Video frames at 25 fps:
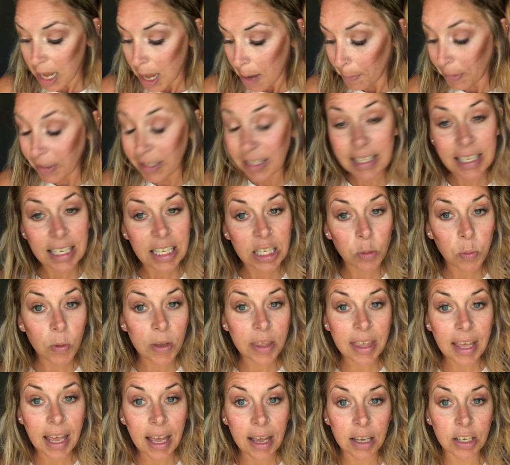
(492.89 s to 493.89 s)
But since with
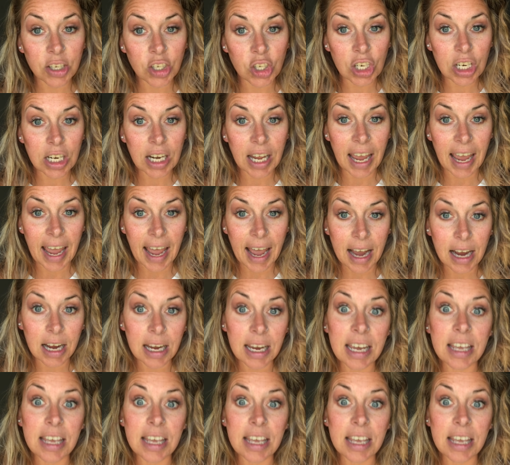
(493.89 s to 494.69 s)
that cheetah hack